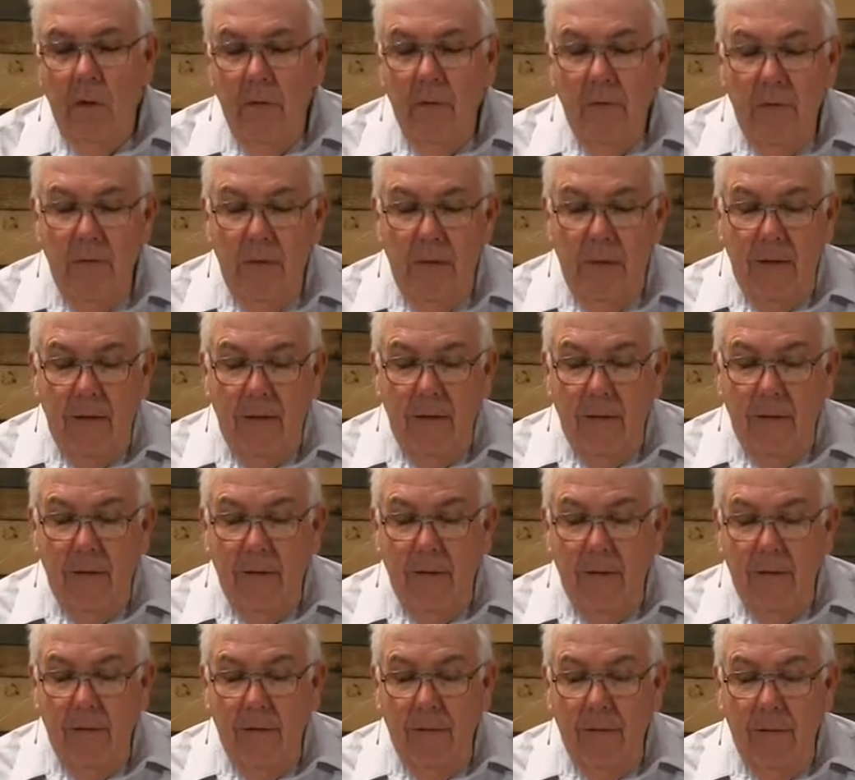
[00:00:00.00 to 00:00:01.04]
then
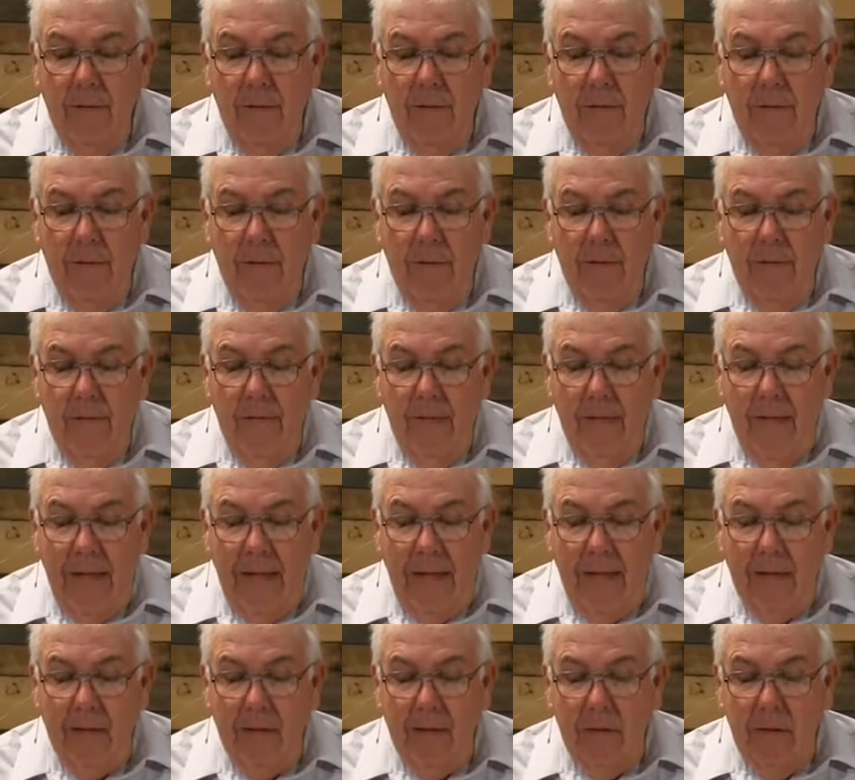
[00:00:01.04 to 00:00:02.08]

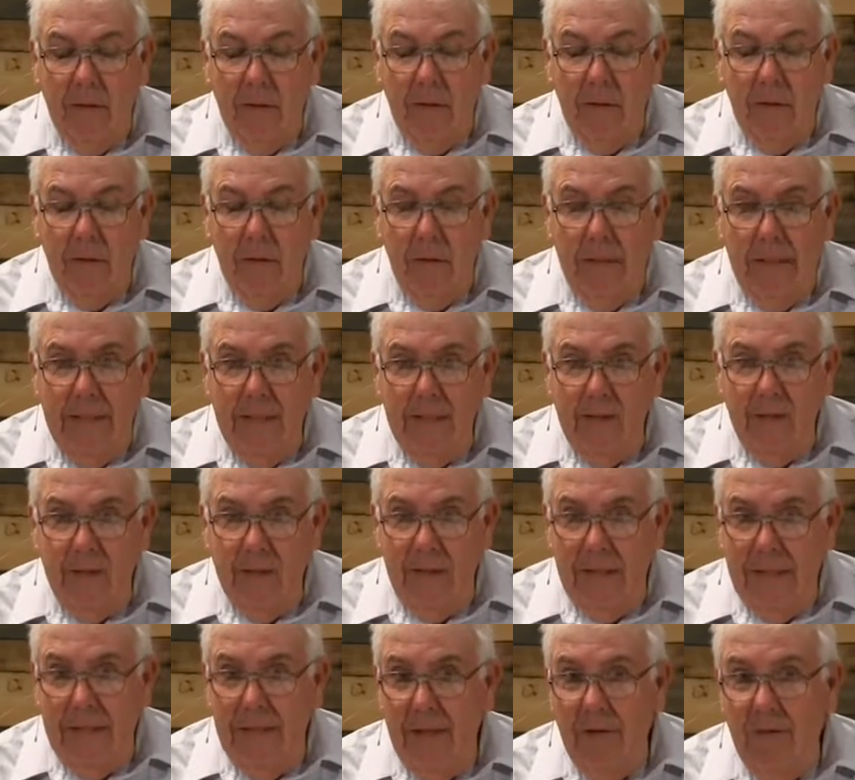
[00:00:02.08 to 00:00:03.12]
that is
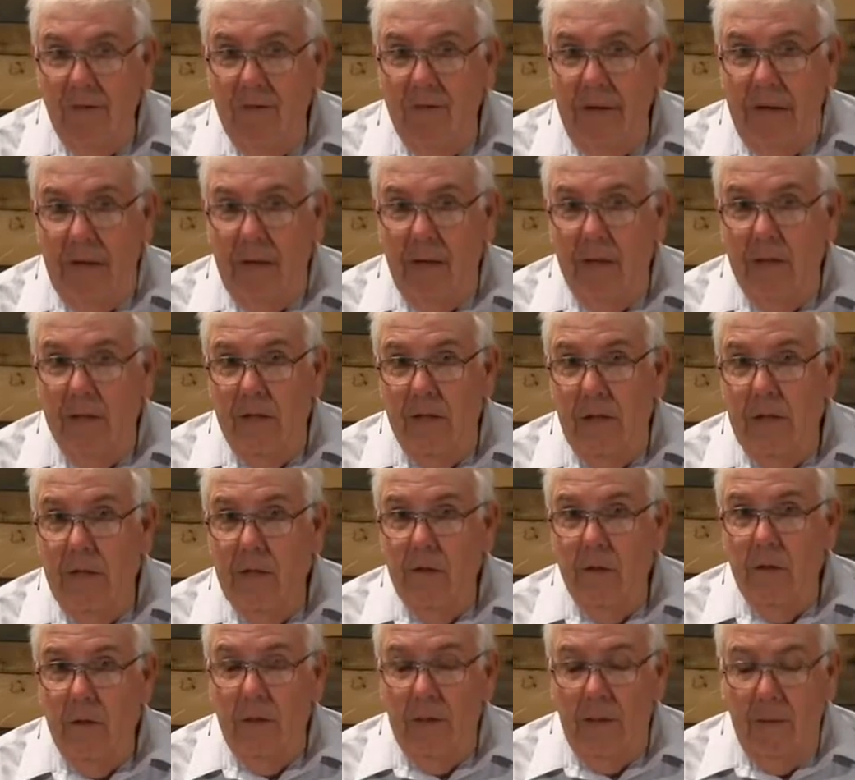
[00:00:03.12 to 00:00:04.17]
the
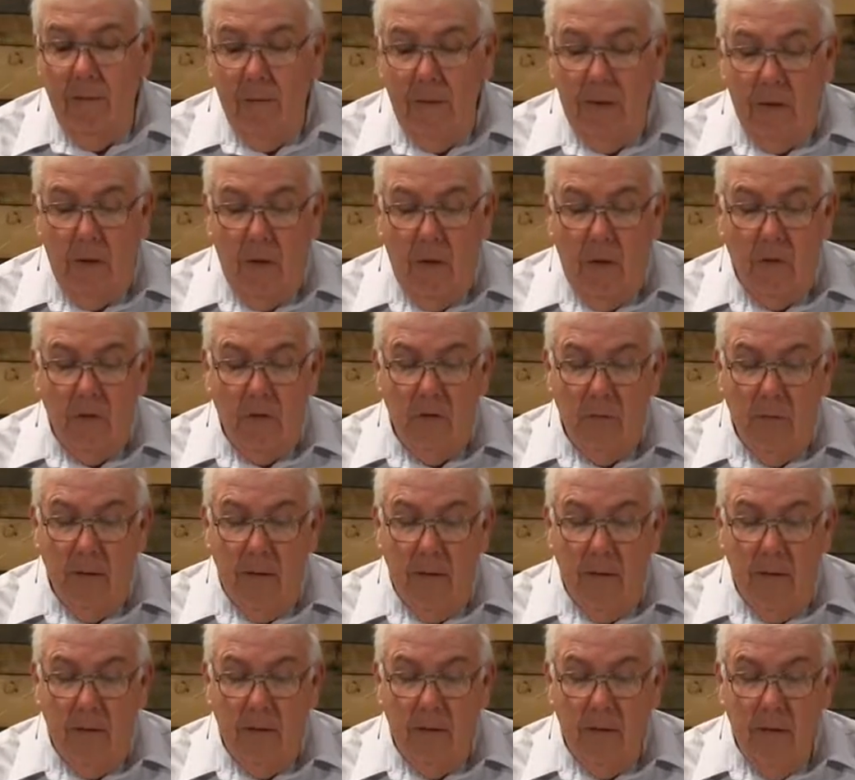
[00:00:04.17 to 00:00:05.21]
invalidation that we talked
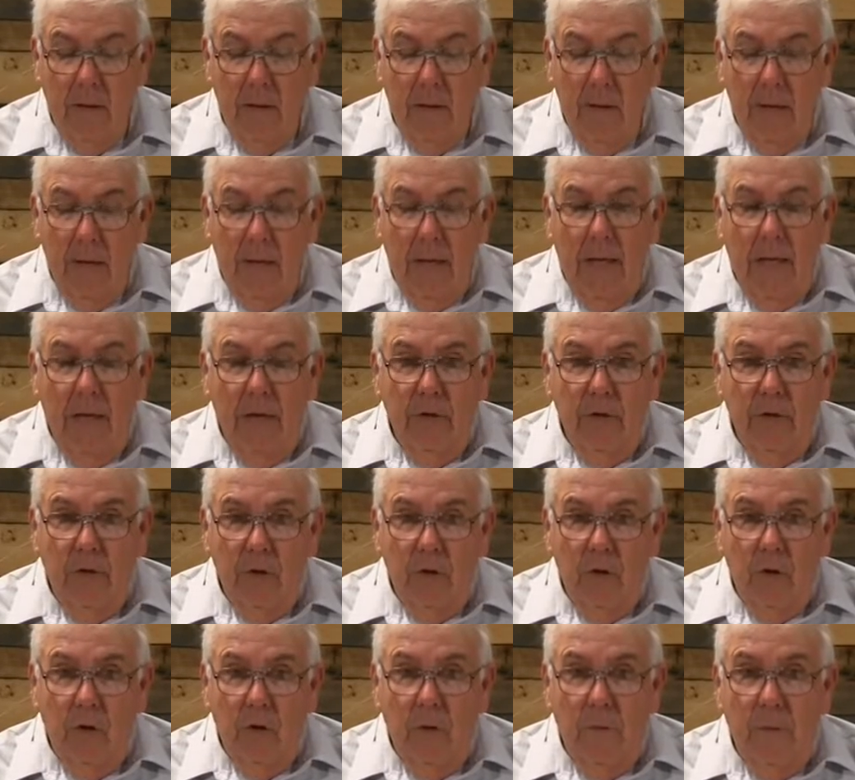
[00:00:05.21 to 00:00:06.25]
about, and you're
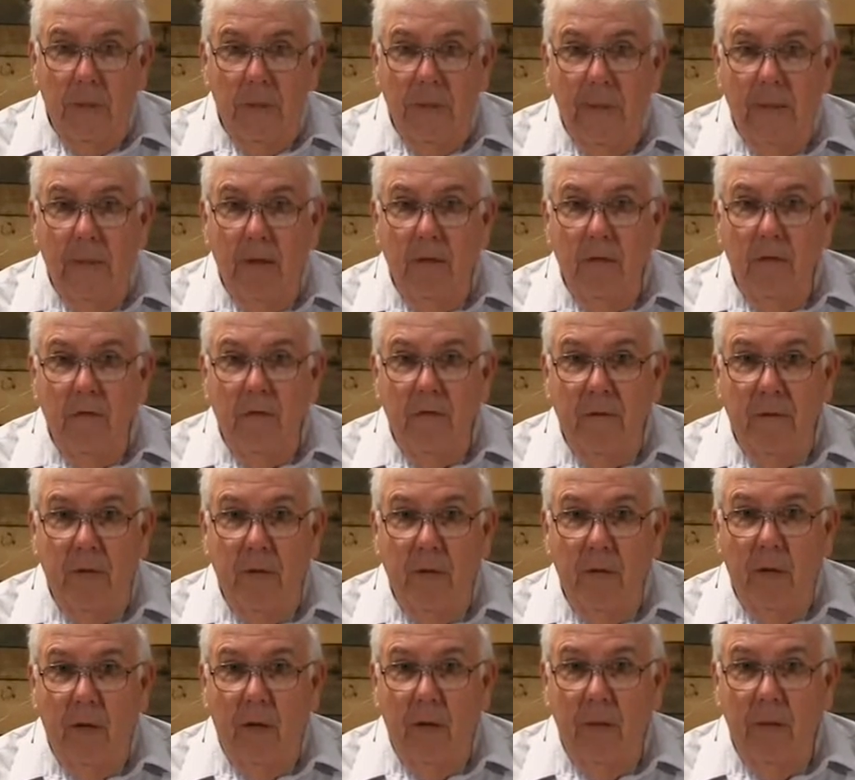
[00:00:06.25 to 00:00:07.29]
going to begin to
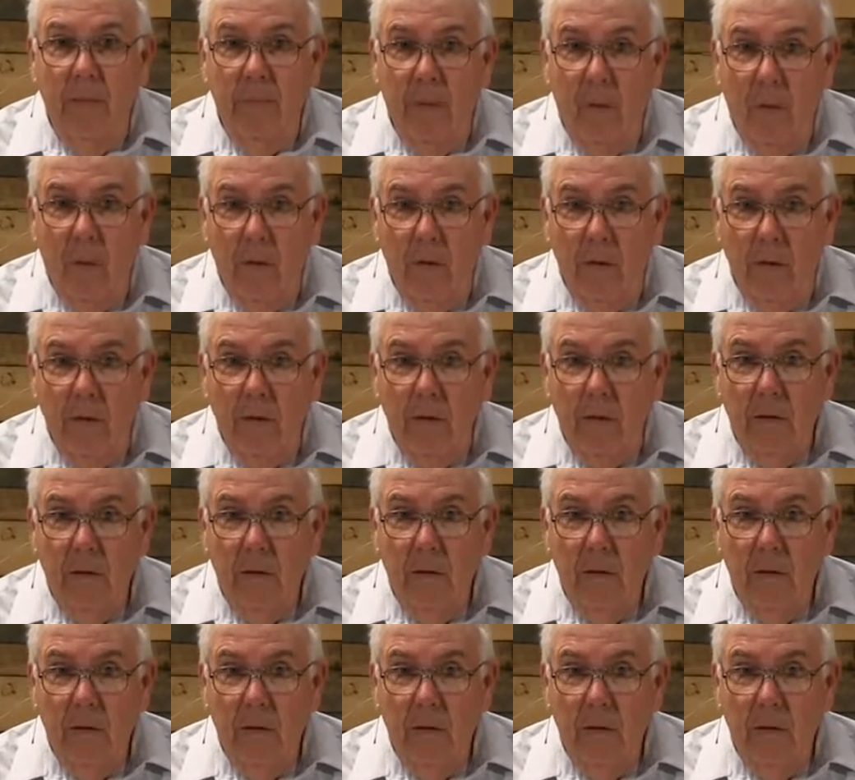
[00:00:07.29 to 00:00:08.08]
feel unimportant.